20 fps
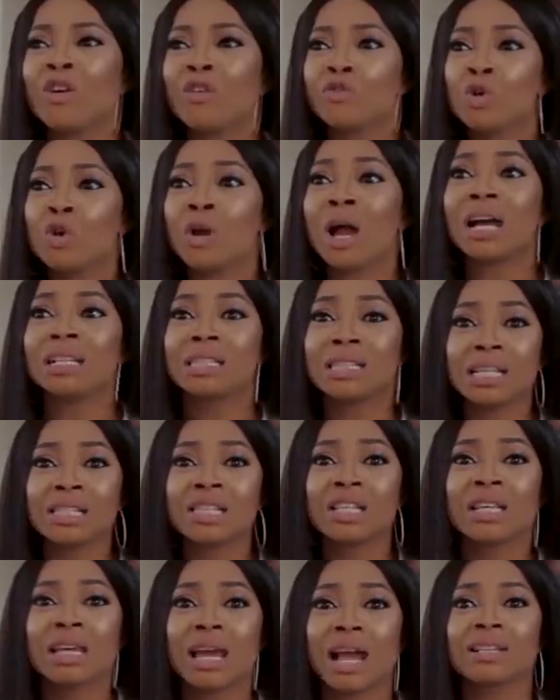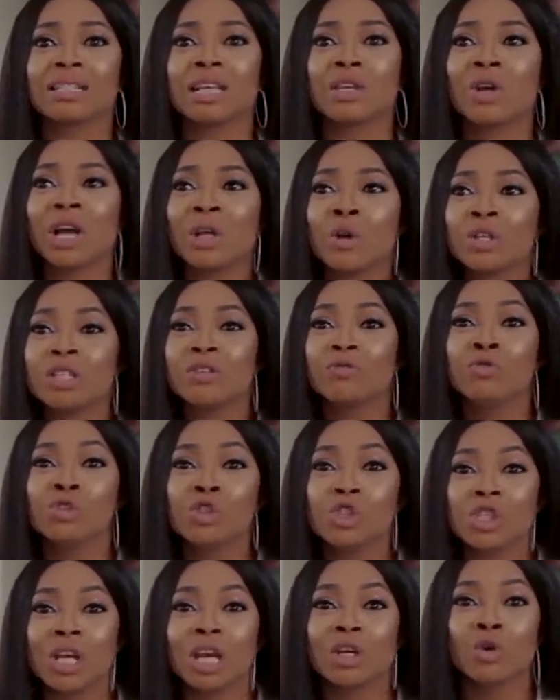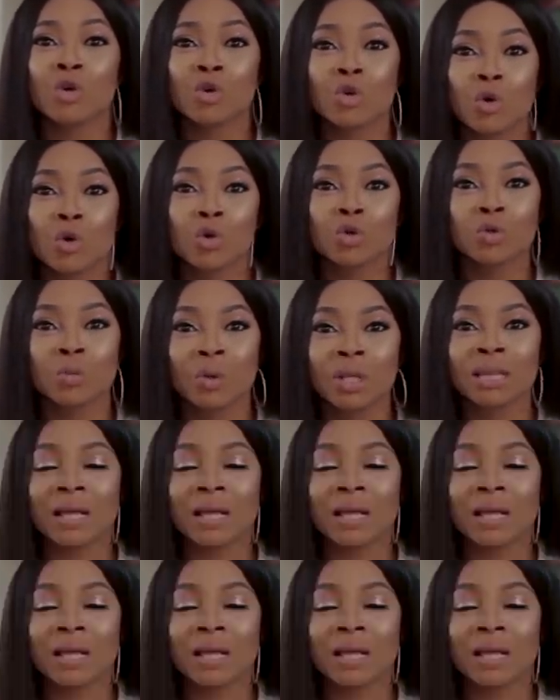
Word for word: many of you are dating guys that you cannot even share your goals